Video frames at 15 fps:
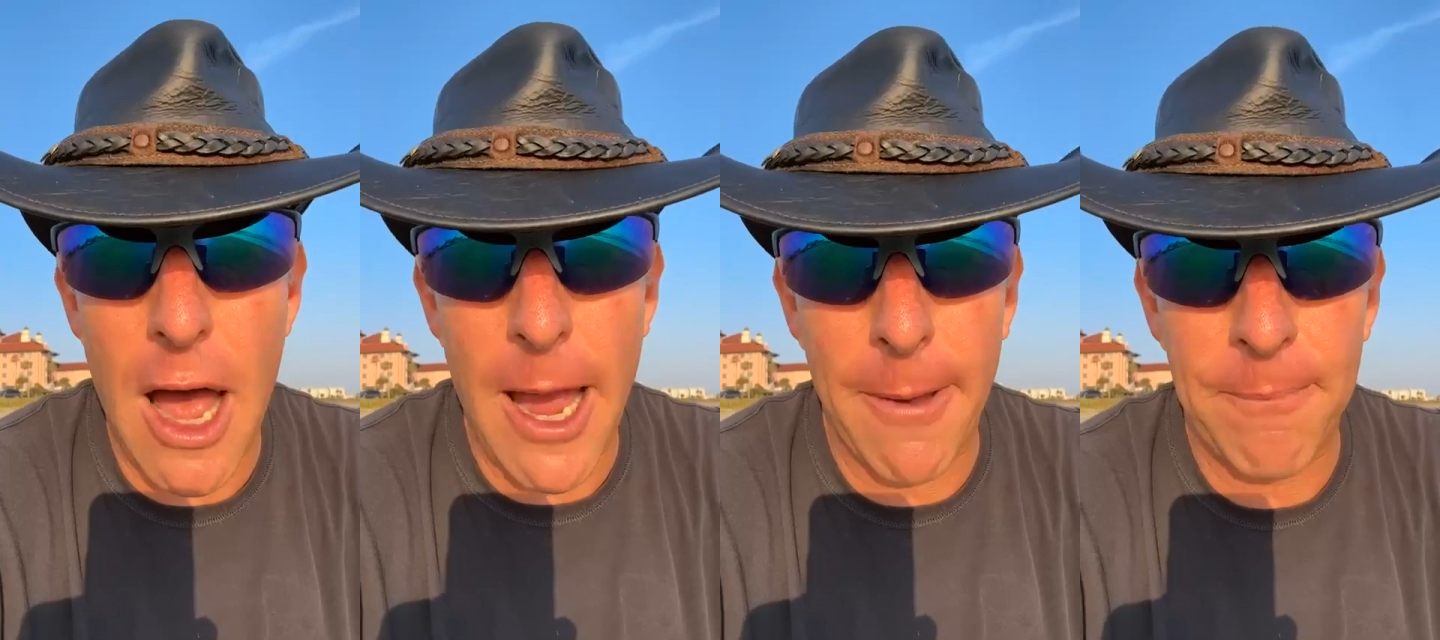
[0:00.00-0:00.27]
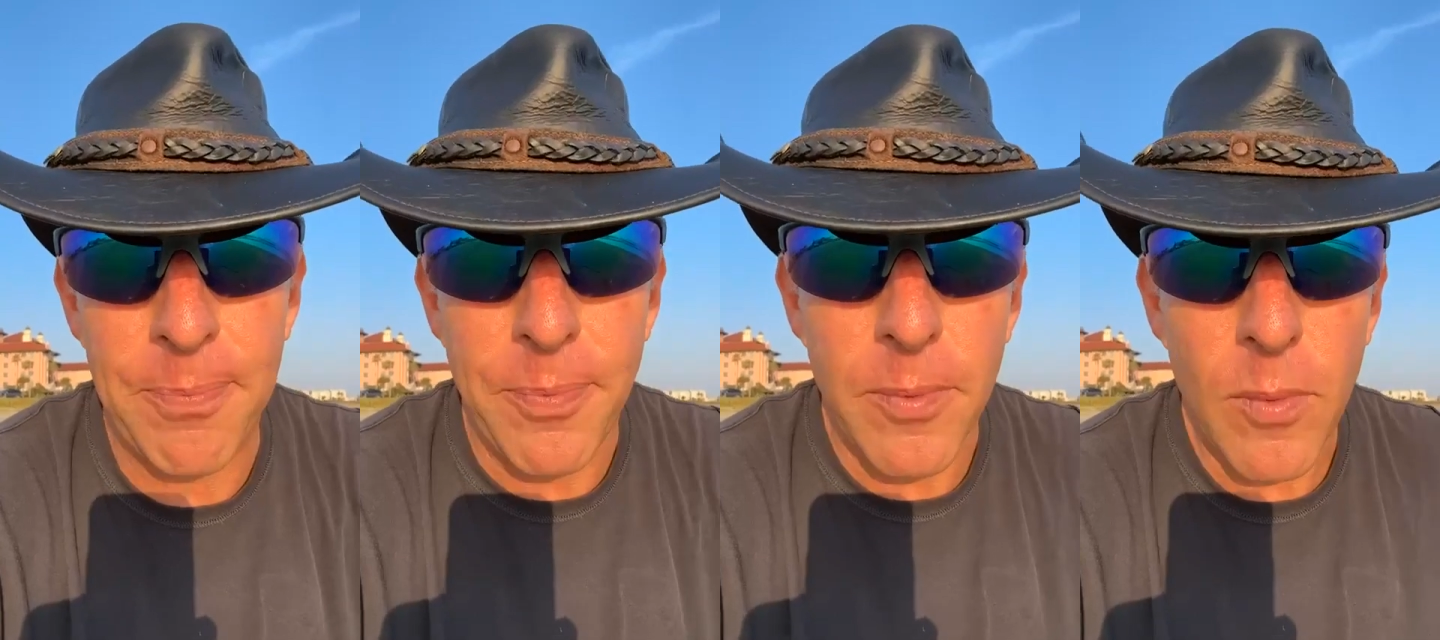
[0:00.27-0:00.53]

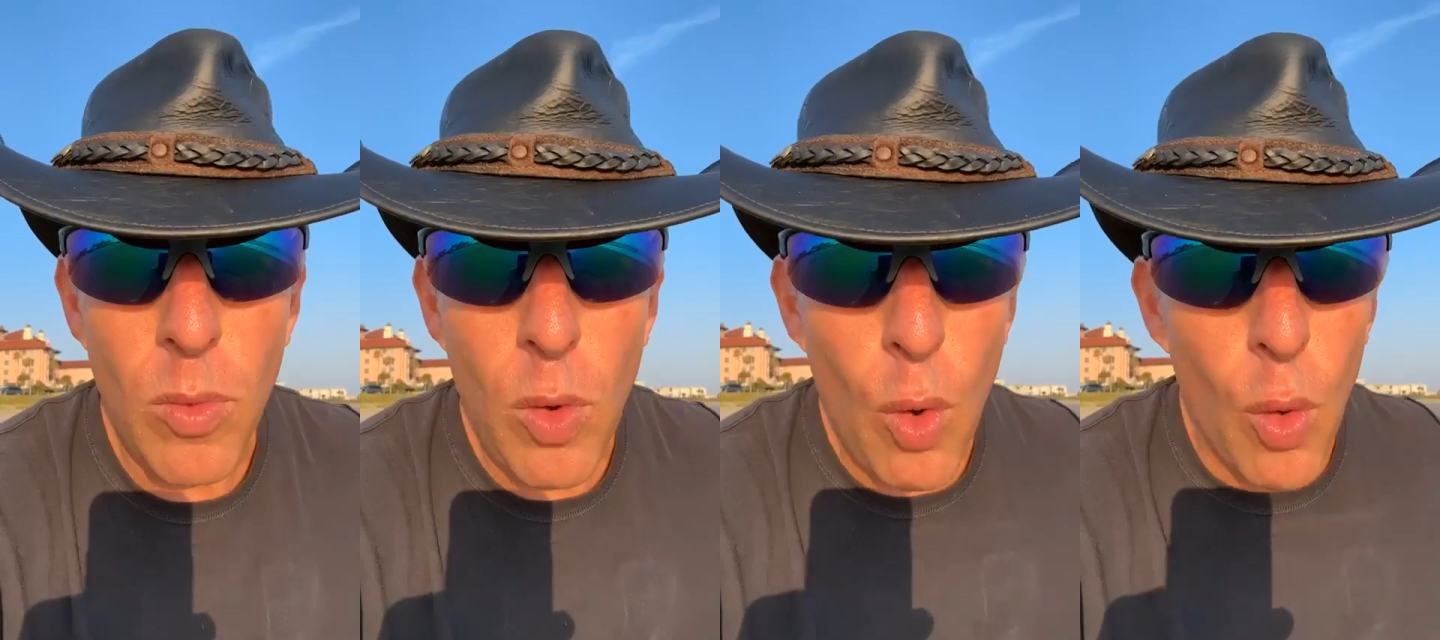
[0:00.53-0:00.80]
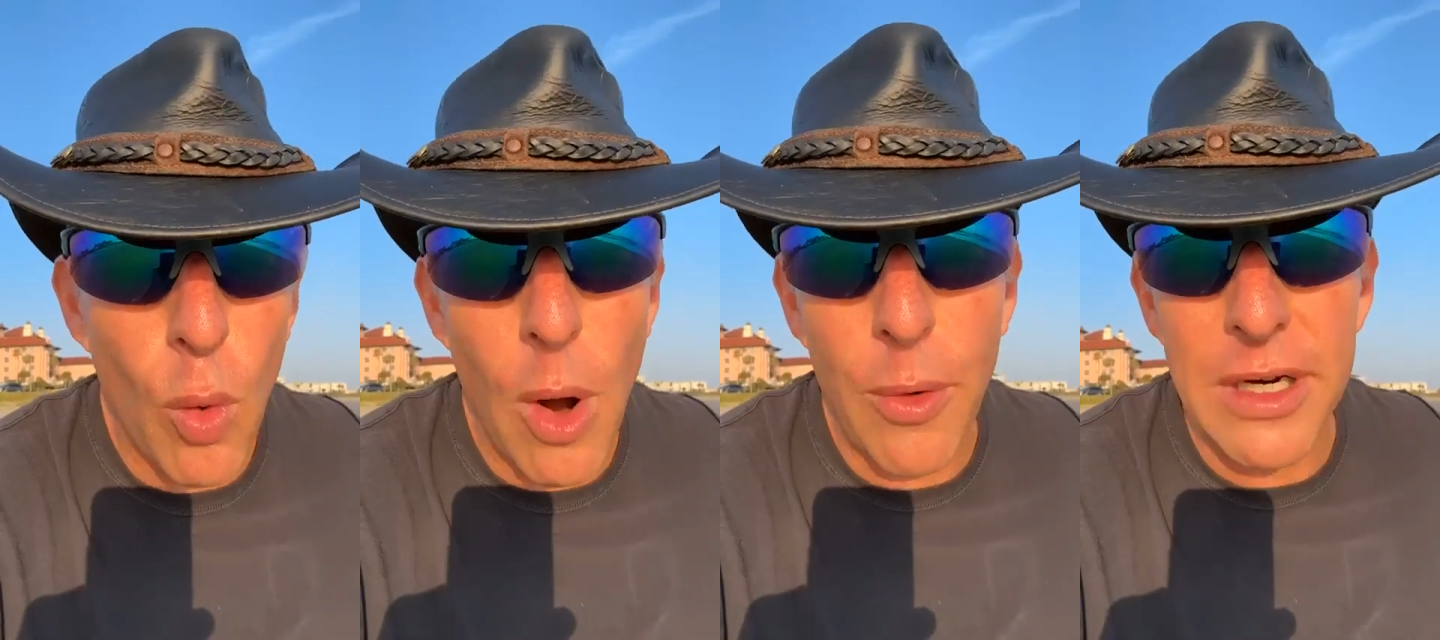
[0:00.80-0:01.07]
time
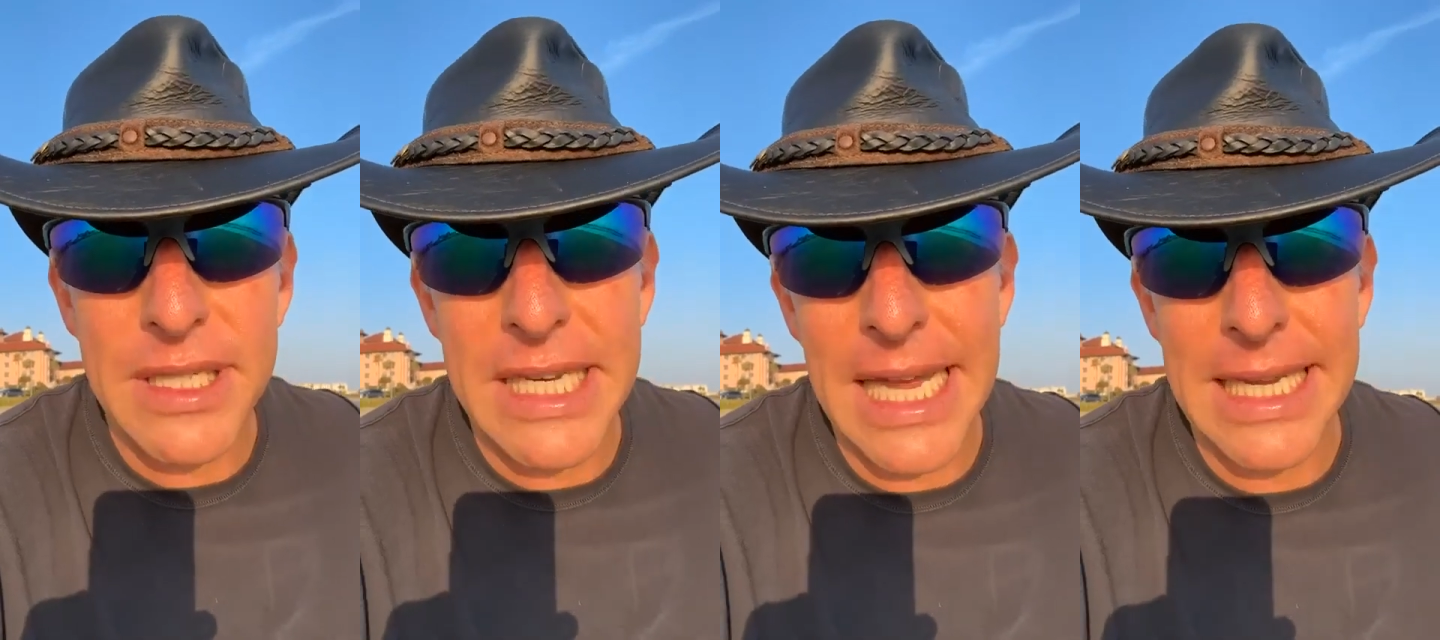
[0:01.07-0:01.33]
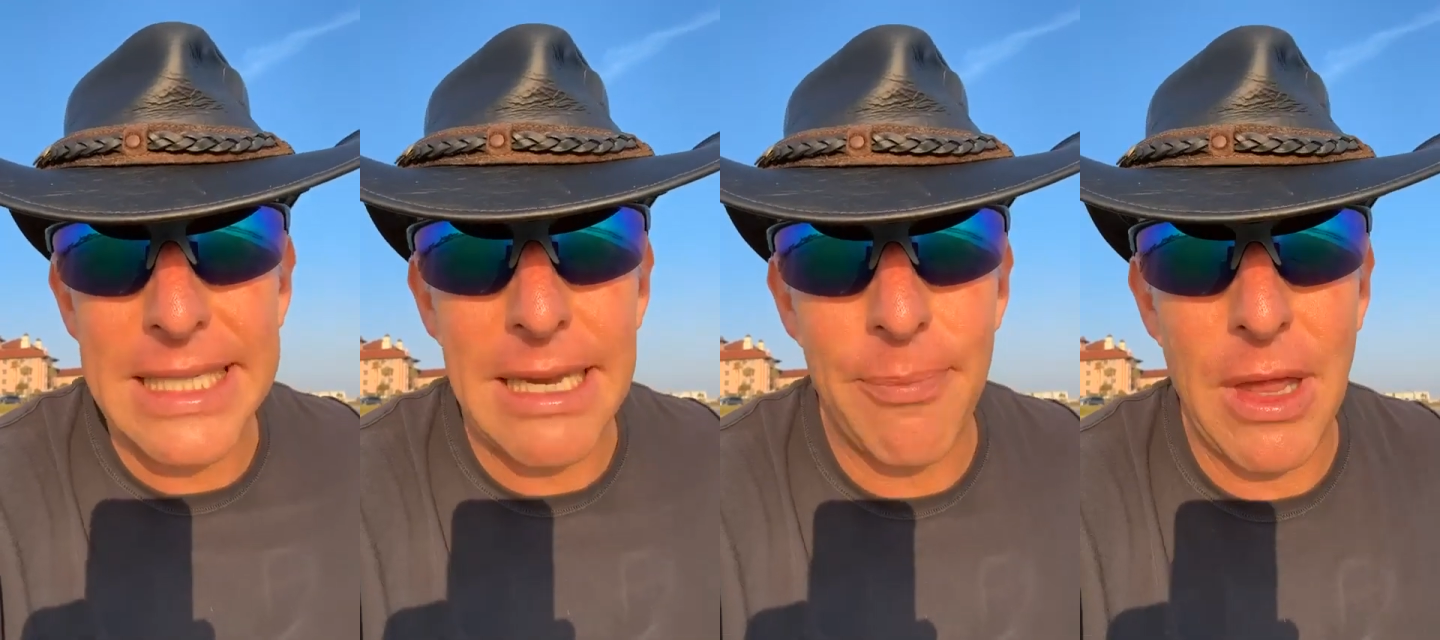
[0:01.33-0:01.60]
where we're seeing